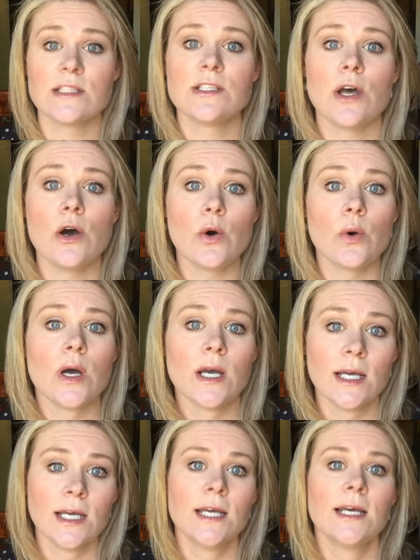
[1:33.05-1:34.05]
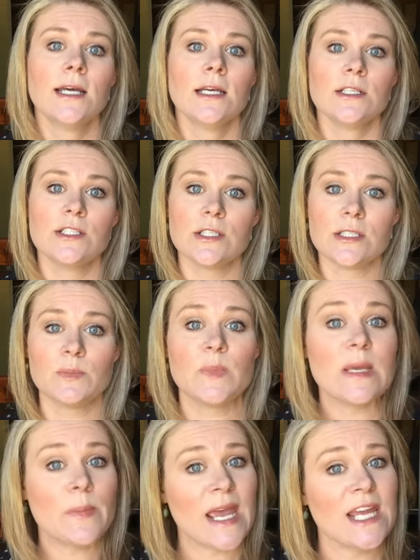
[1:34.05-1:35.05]
So just
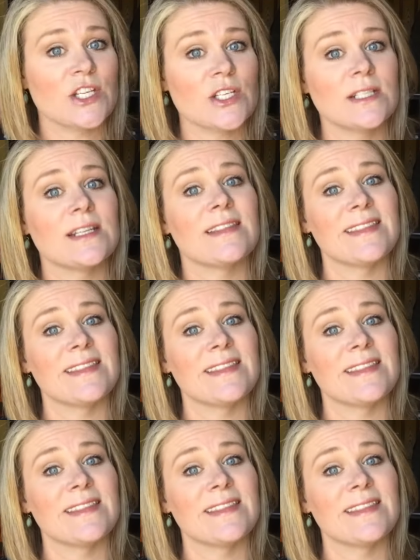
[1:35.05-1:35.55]
be patient.